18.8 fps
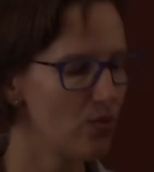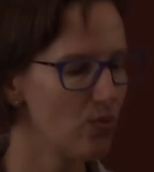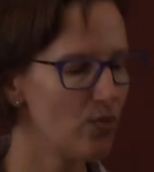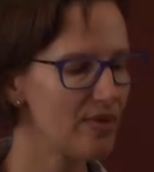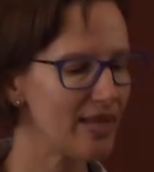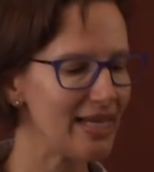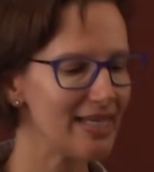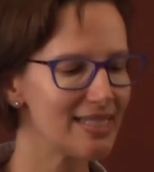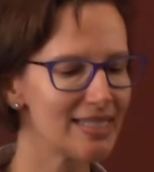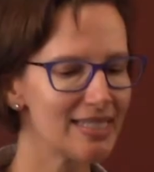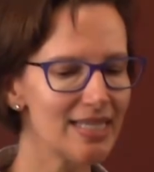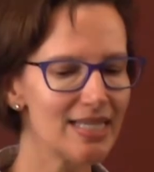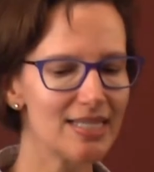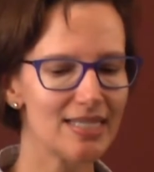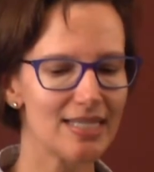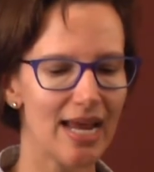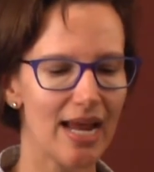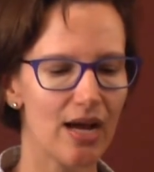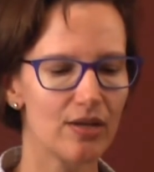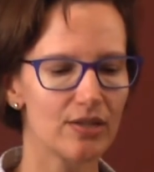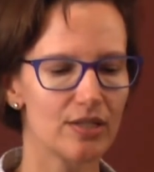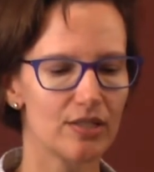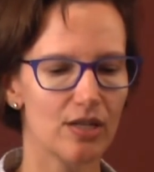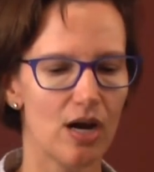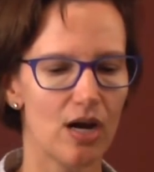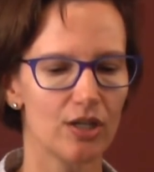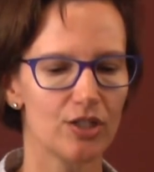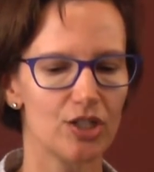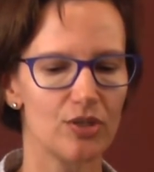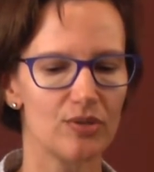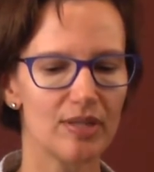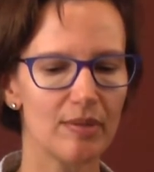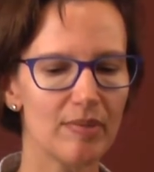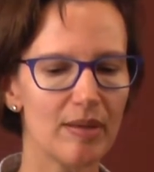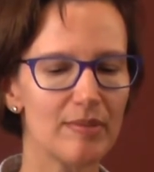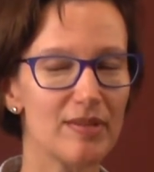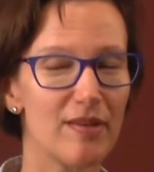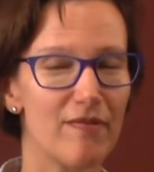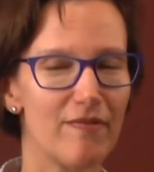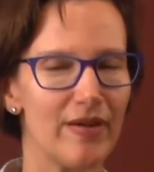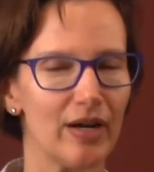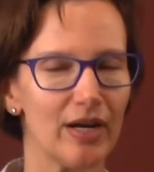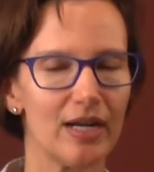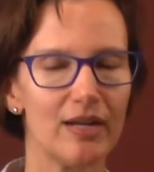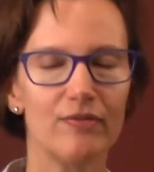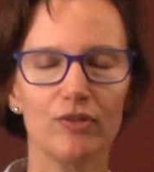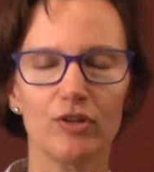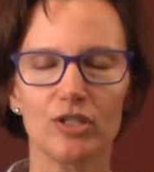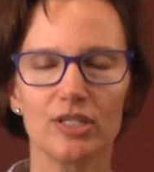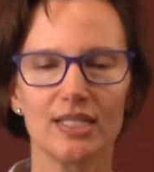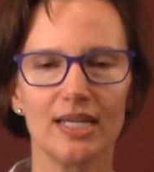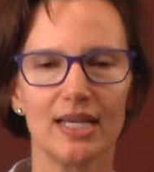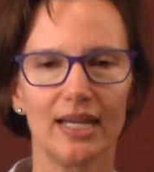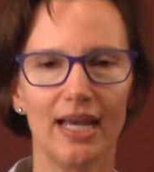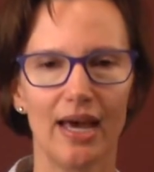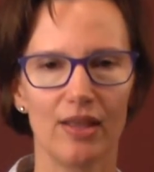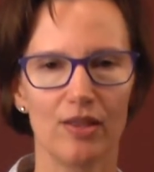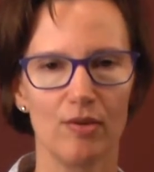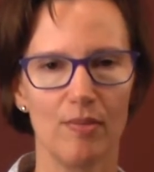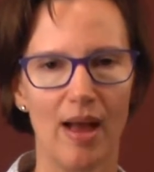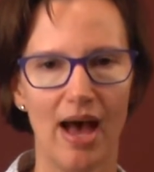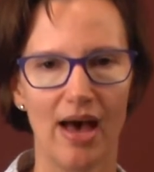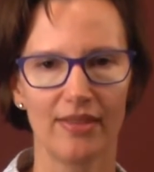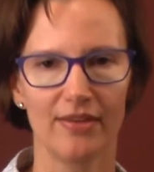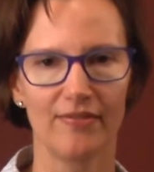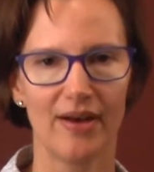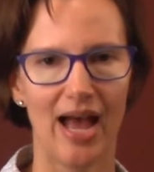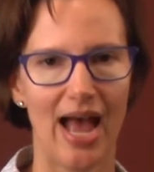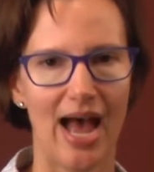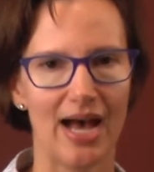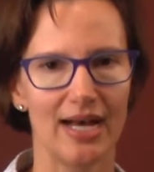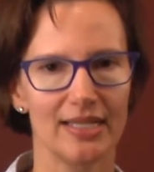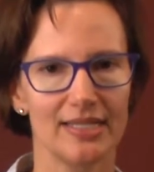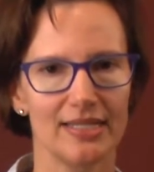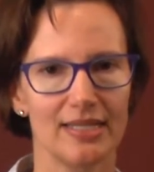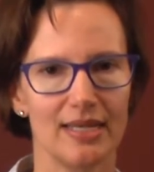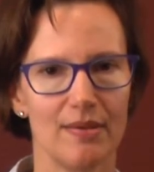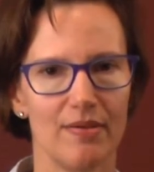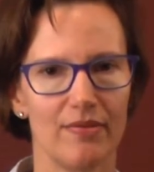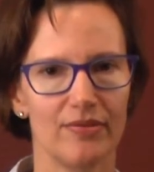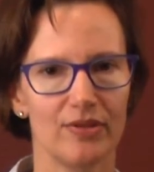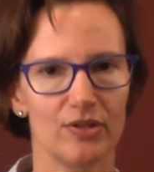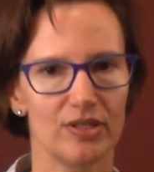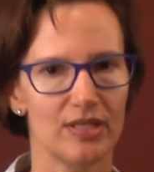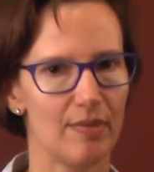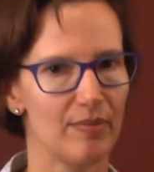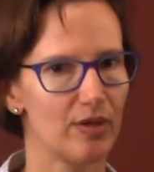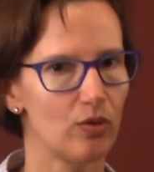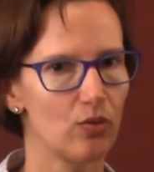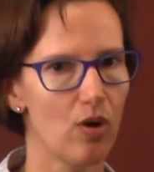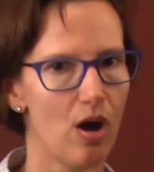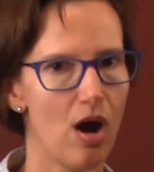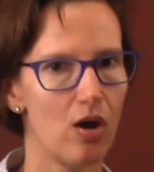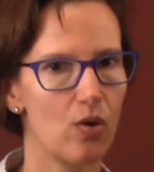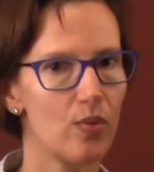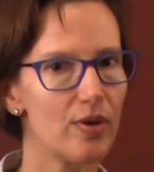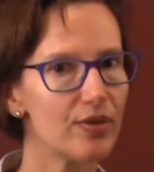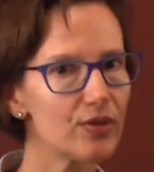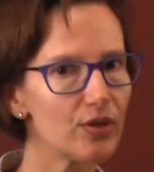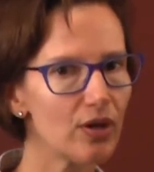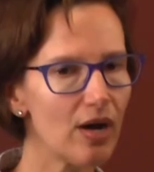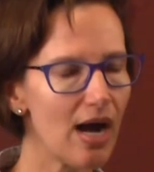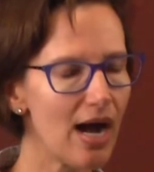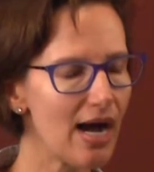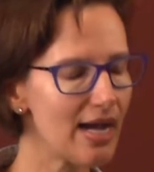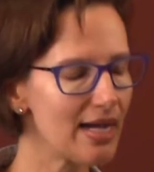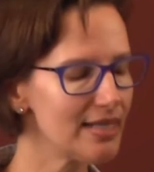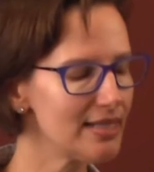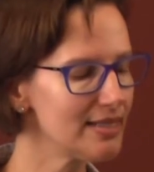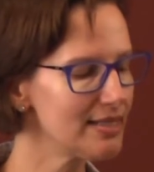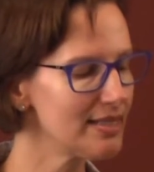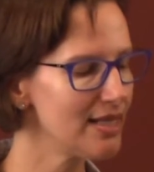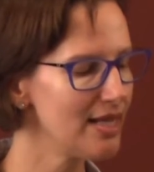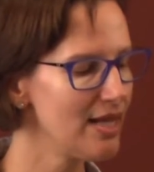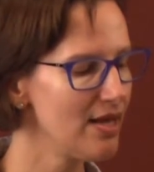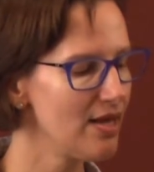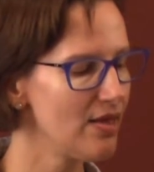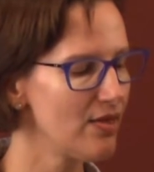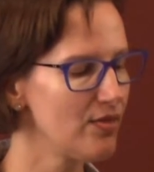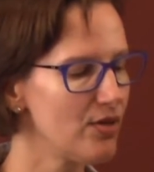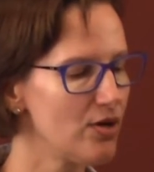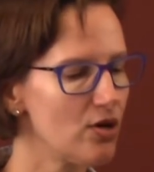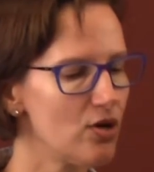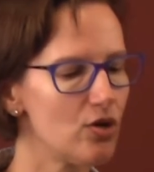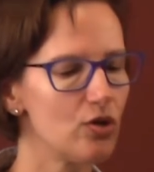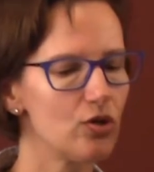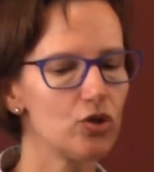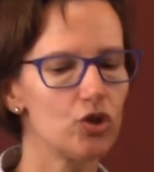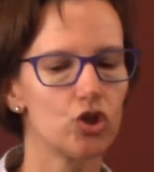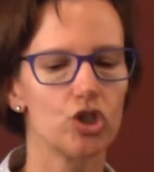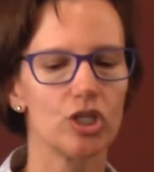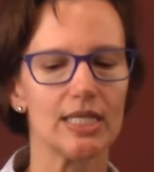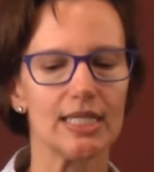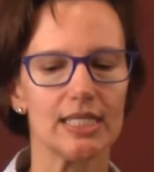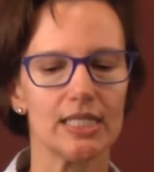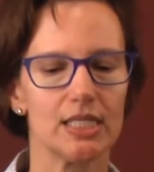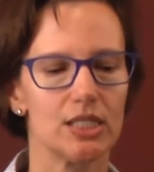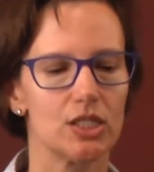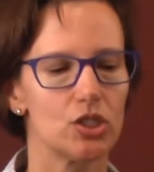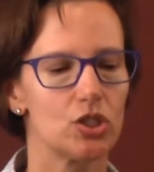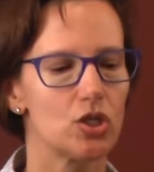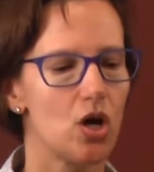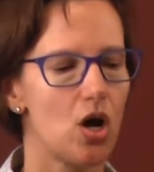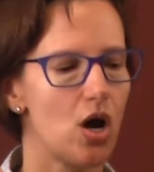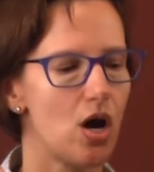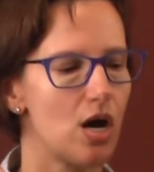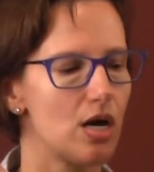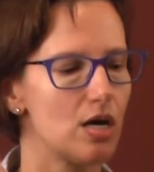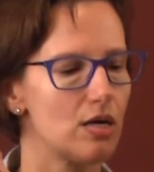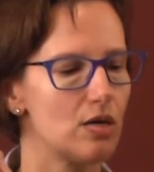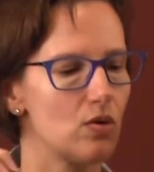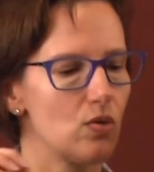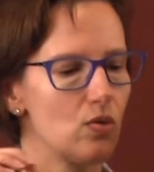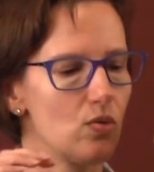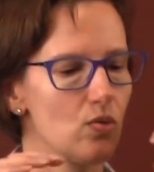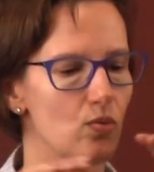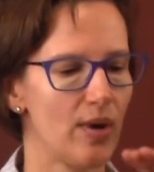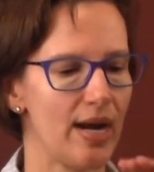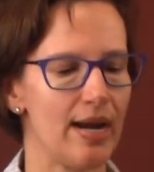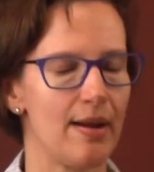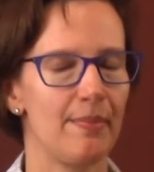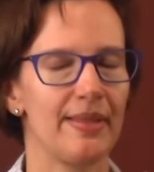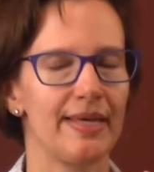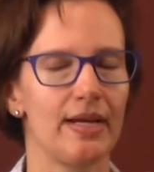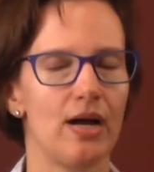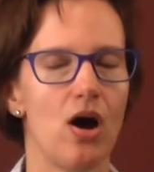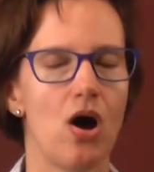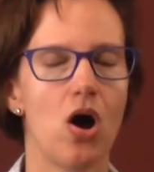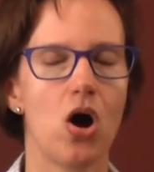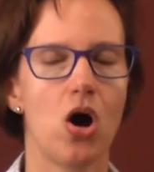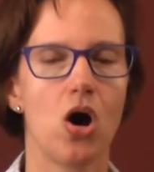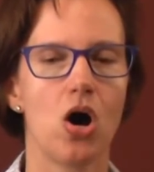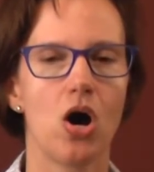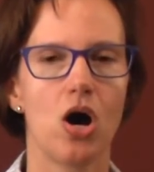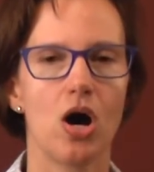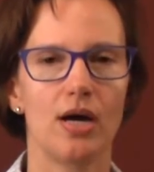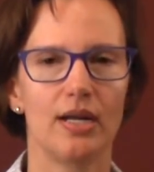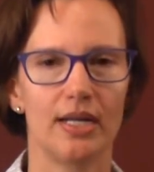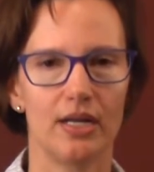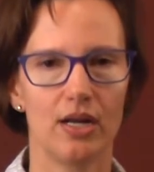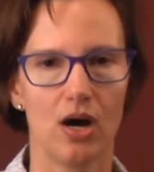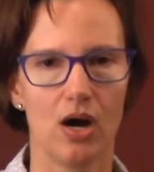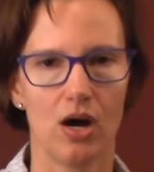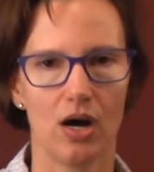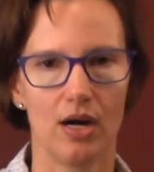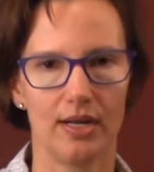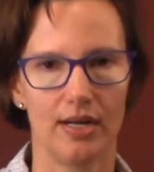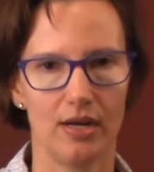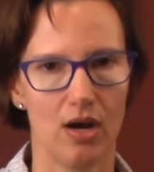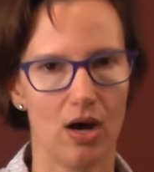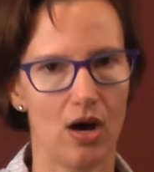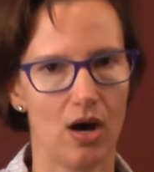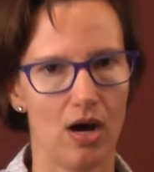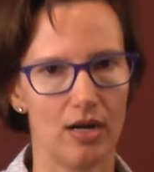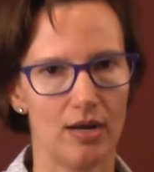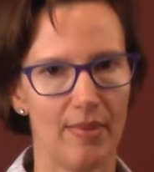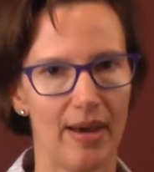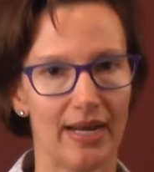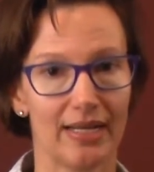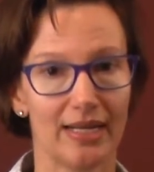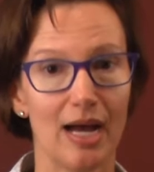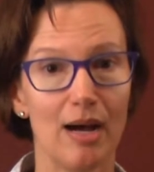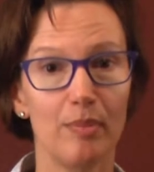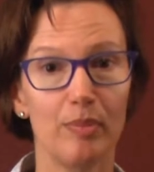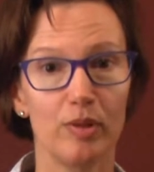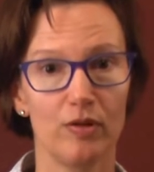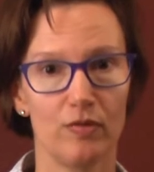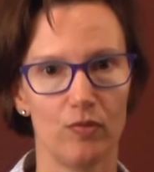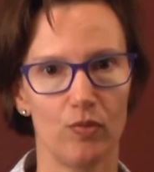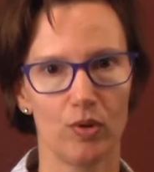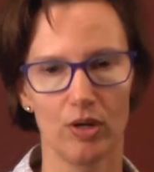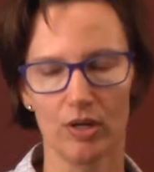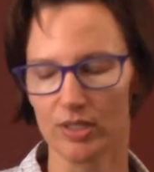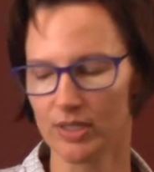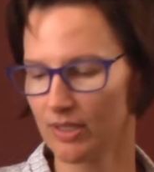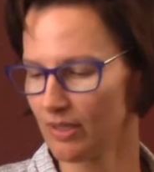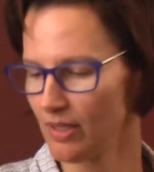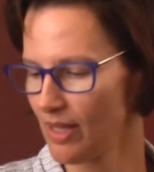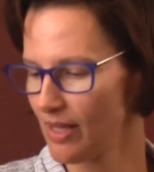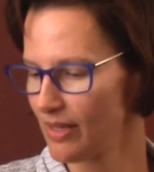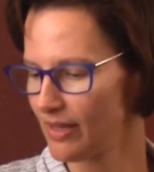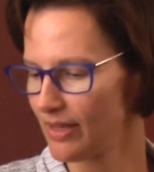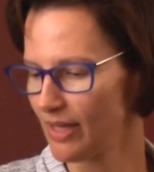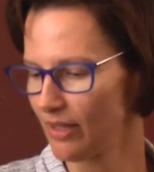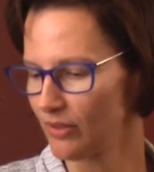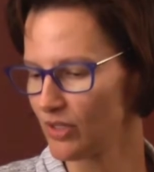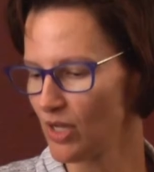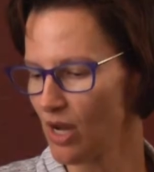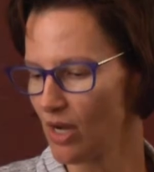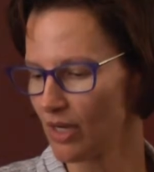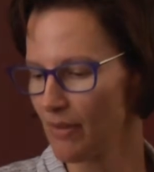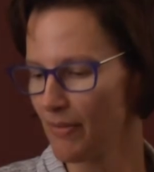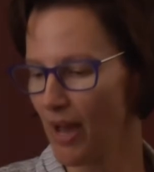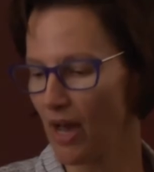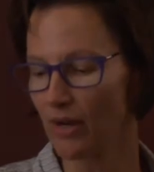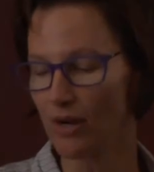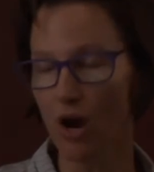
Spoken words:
When they sit down to talk to you, sometimes the very first thing out of their mouth, if I ask them if there's something wrong with their eyes, they'll just start rambling on and on and on about a couple of words. They'll talk about